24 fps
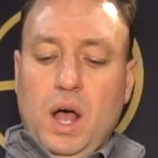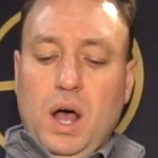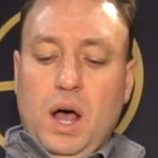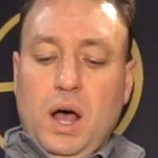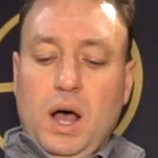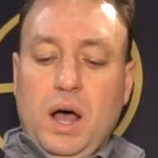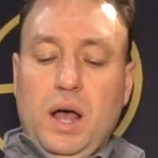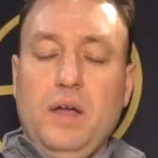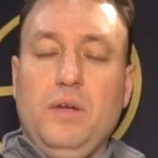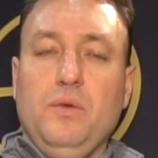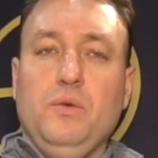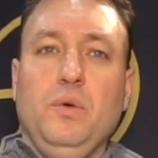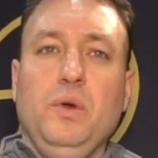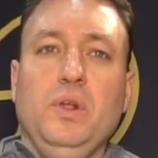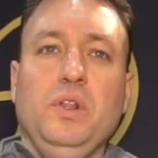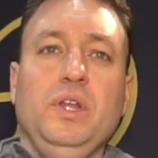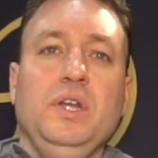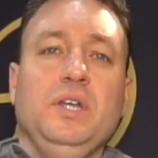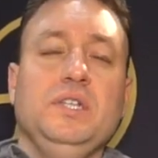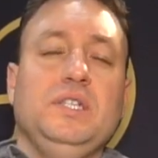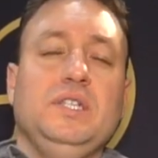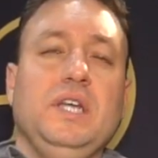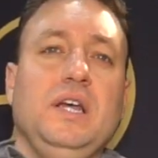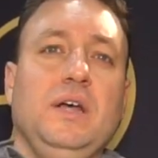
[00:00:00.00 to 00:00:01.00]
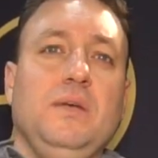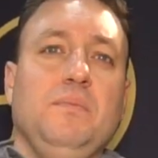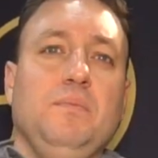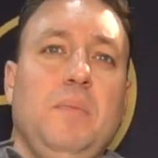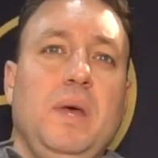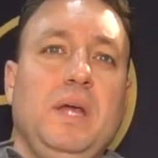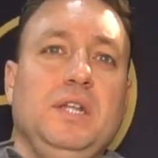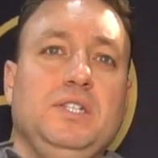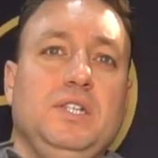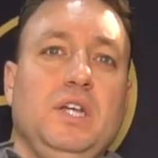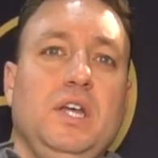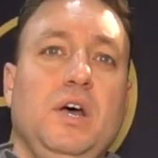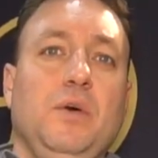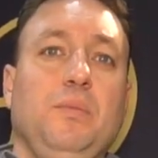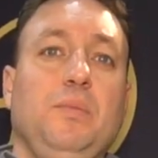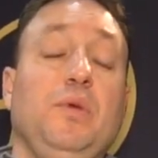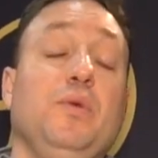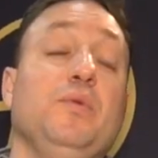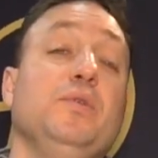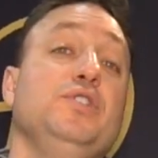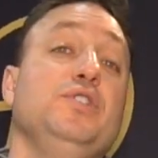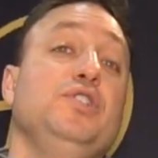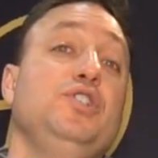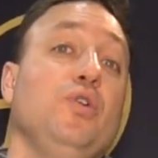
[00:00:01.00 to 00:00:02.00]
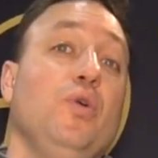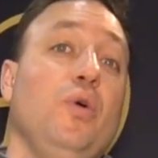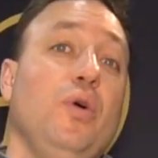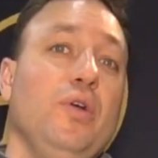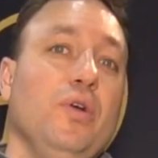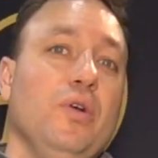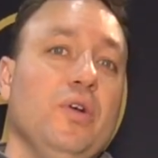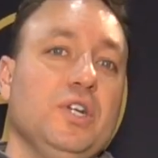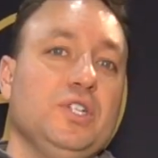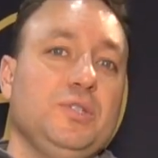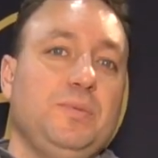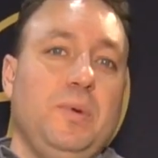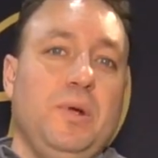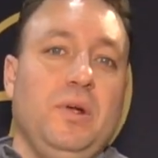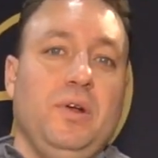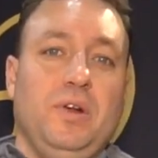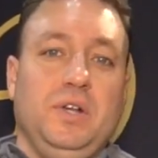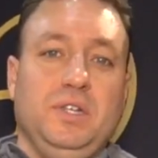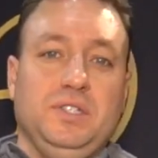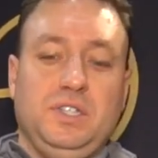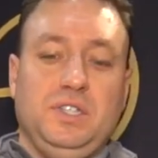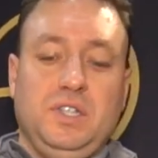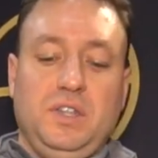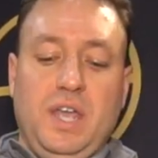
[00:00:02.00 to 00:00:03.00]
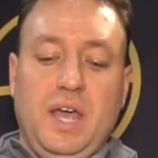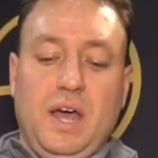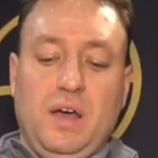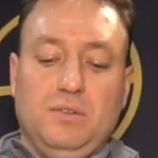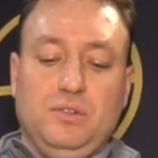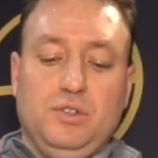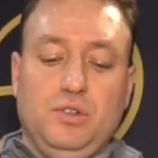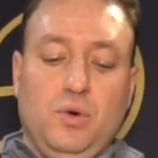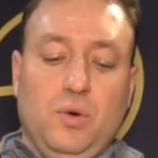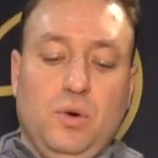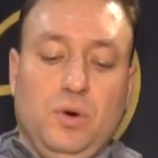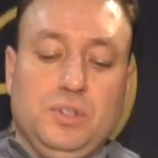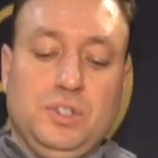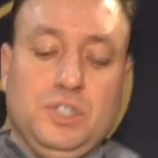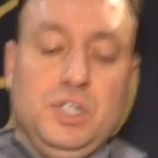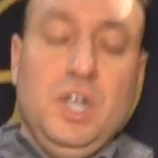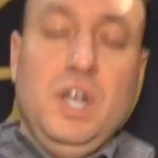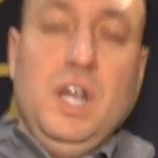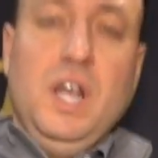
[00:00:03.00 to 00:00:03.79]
Uh, it really is meant to help you enjoy your experience in the outdoors.